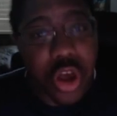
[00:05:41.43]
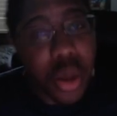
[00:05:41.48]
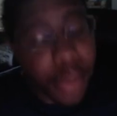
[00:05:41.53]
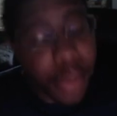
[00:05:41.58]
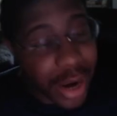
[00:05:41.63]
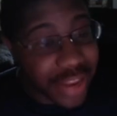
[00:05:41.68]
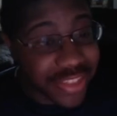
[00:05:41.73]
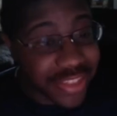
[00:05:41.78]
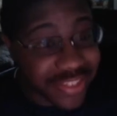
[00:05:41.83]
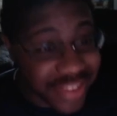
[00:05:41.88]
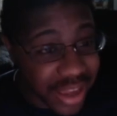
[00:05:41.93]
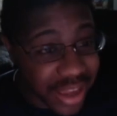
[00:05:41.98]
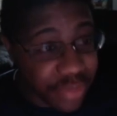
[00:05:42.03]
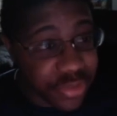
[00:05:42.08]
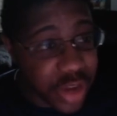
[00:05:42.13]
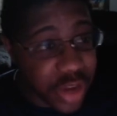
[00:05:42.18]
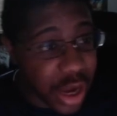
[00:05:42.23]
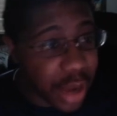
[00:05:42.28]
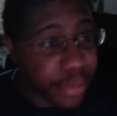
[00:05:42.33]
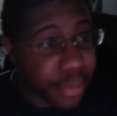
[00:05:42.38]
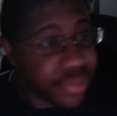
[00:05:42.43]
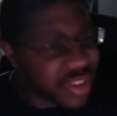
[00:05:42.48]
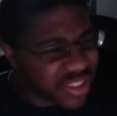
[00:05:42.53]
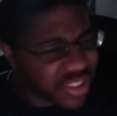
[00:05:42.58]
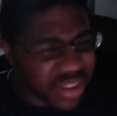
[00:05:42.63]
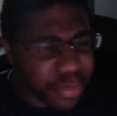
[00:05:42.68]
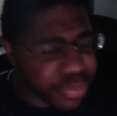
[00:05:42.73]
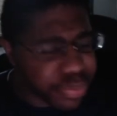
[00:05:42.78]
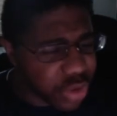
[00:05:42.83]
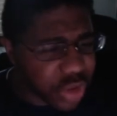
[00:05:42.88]
But at the same time,
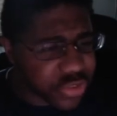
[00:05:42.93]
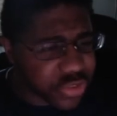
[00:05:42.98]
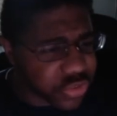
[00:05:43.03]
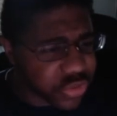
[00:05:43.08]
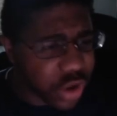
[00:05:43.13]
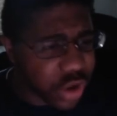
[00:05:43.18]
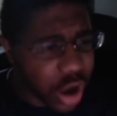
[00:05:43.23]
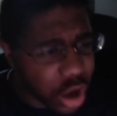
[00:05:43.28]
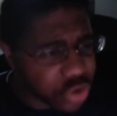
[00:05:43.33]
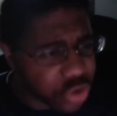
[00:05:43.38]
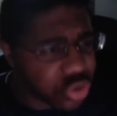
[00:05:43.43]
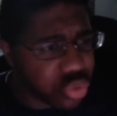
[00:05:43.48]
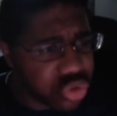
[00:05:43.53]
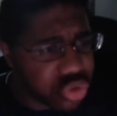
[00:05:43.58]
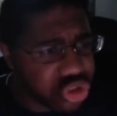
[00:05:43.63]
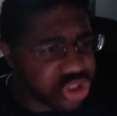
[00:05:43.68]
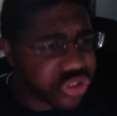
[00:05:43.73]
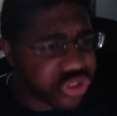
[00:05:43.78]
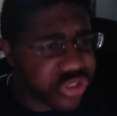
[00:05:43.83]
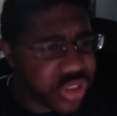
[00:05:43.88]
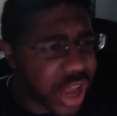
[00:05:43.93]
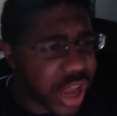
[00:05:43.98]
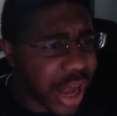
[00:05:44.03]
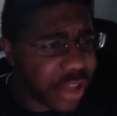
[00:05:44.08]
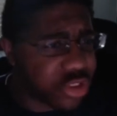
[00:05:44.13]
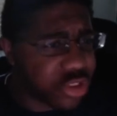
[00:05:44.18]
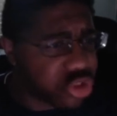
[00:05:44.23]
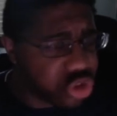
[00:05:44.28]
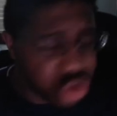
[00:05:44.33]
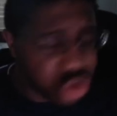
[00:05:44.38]
Disney Plus is also just
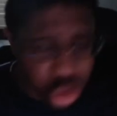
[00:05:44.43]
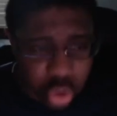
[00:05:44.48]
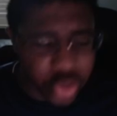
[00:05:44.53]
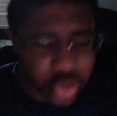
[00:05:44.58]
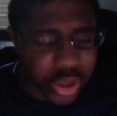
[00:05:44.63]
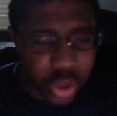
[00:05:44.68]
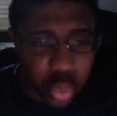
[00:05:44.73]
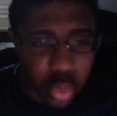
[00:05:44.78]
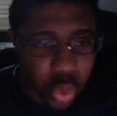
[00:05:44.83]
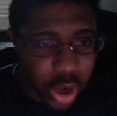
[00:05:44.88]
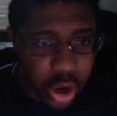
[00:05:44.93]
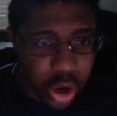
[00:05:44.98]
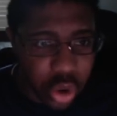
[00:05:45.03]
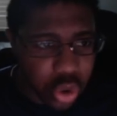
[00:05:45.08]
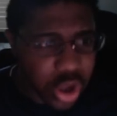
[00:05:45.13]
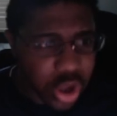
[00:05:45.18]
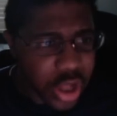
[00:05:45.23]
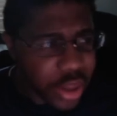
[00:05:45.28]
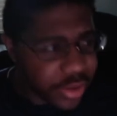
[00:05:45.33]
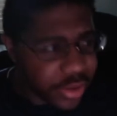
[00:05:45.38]
not doing well.